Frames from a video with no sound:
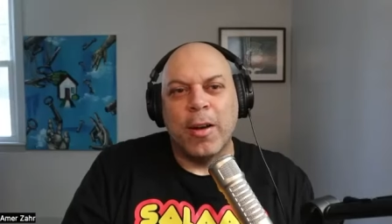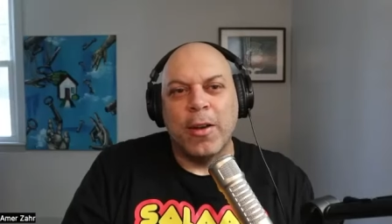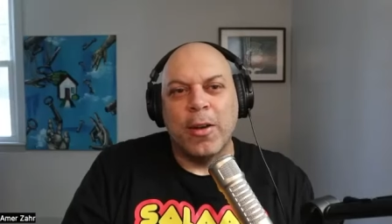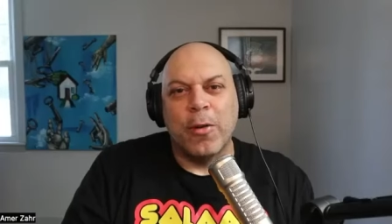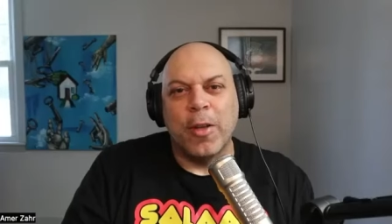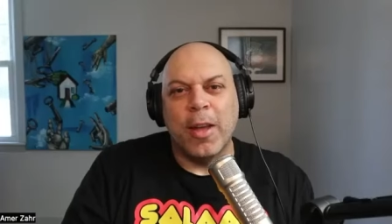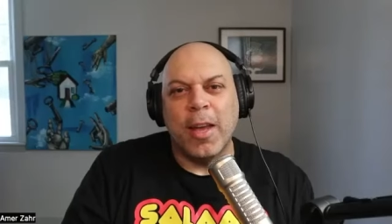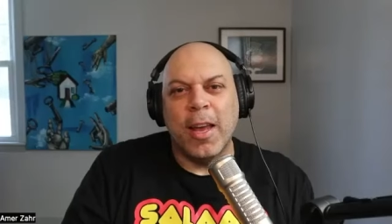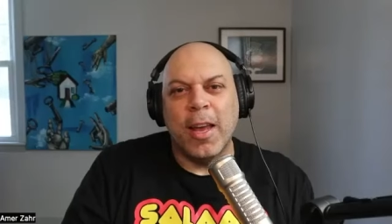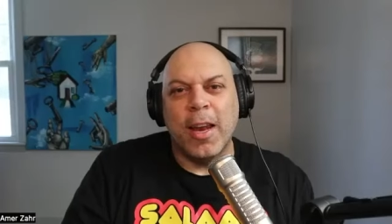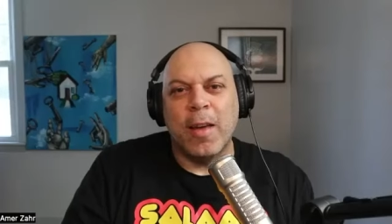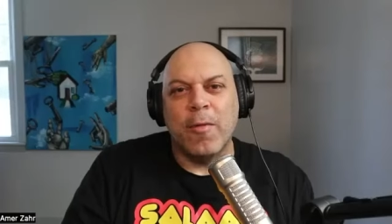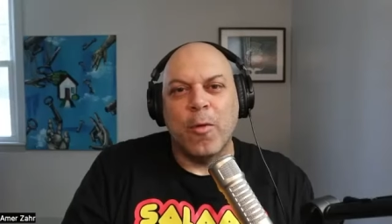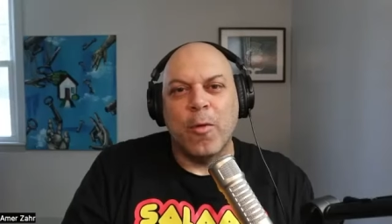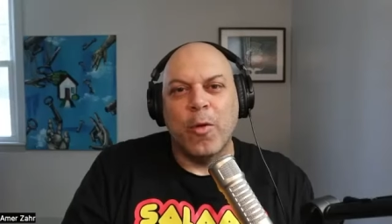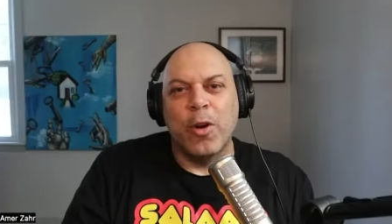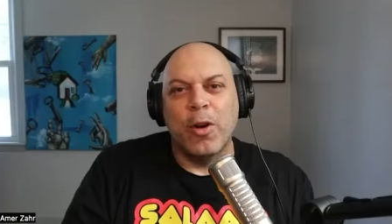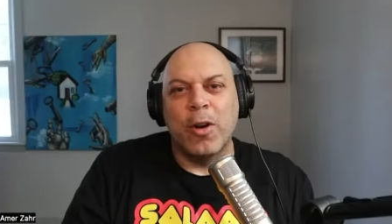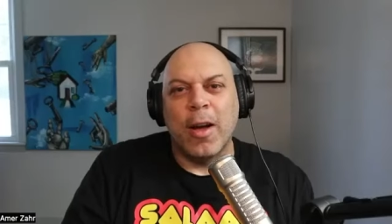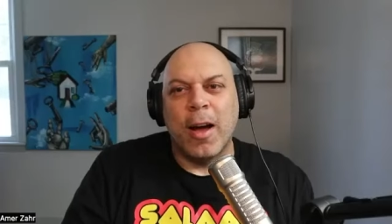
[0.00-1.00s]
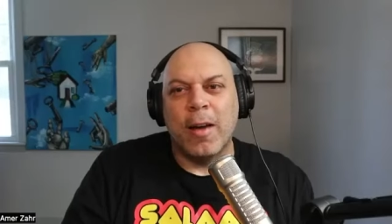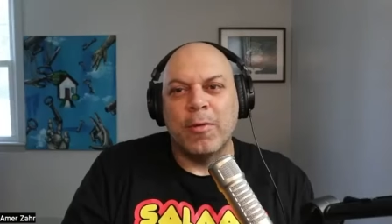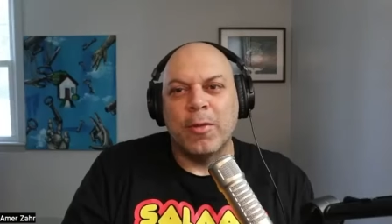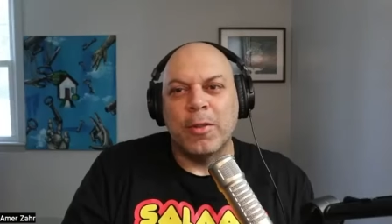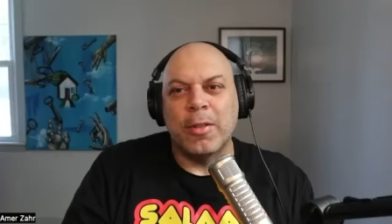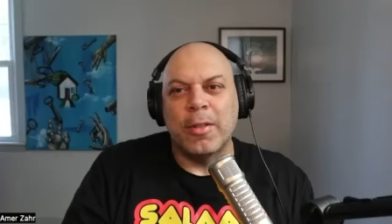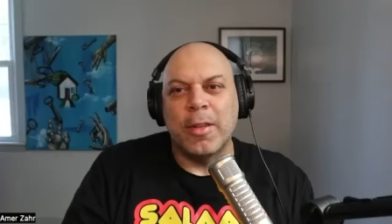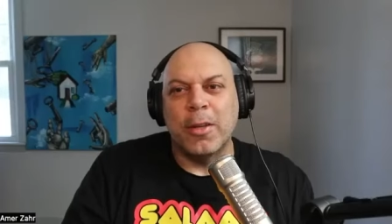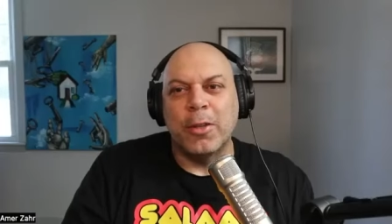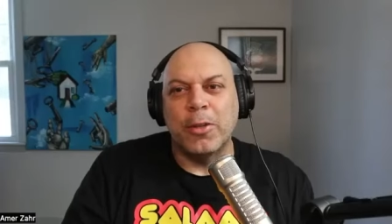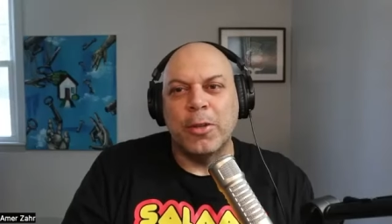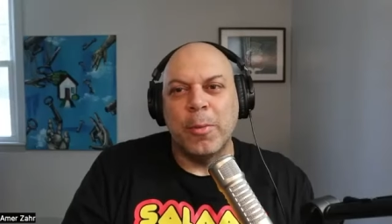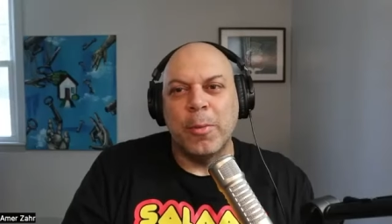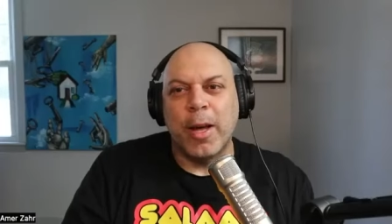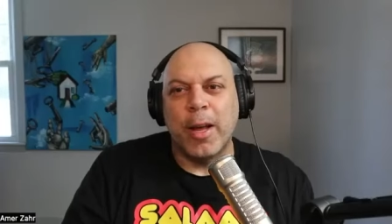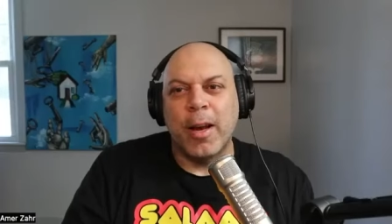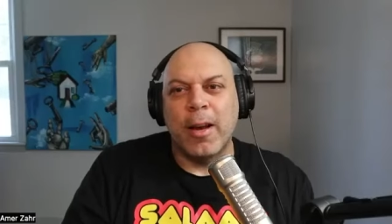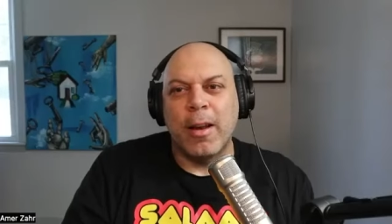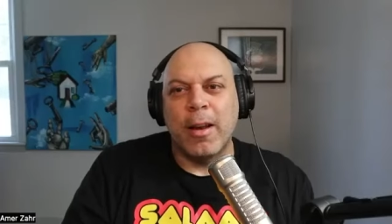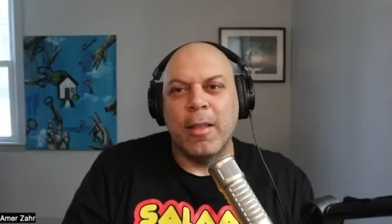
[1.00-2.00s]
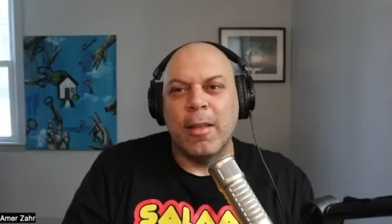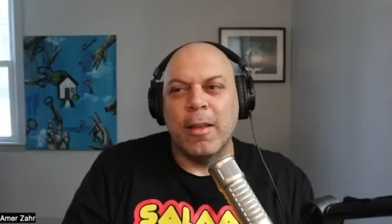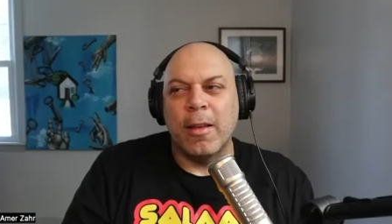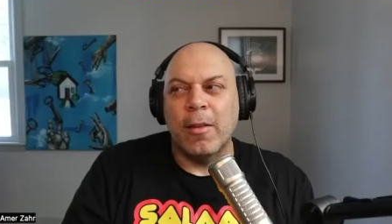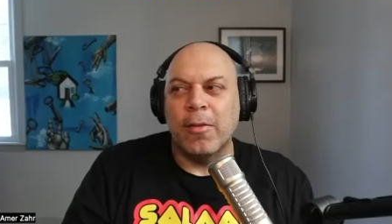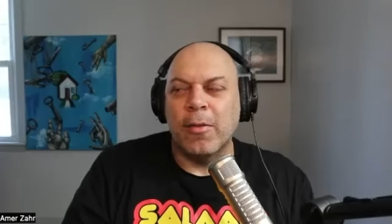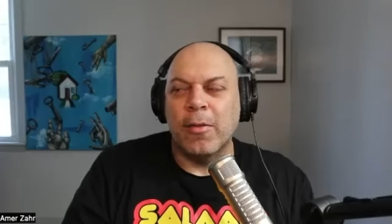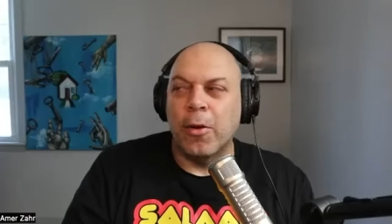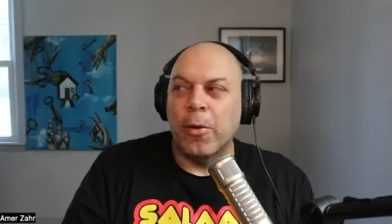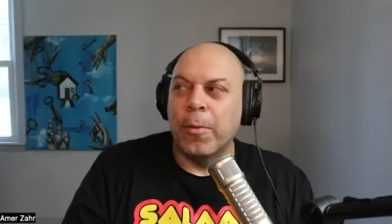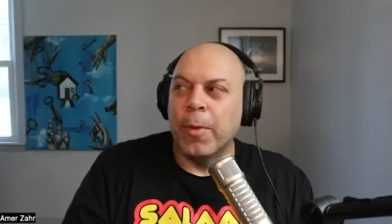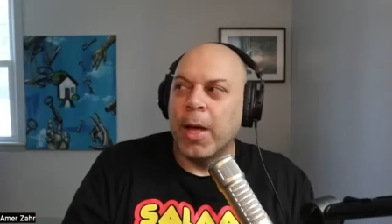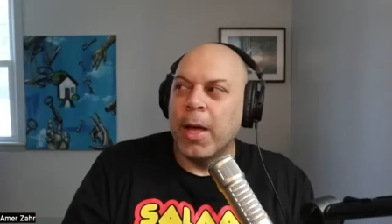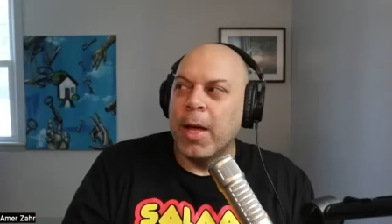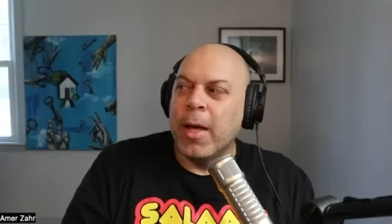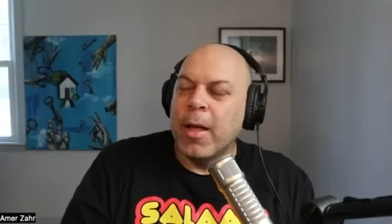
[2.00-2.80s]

You know, they can't have a real conversation about anything, so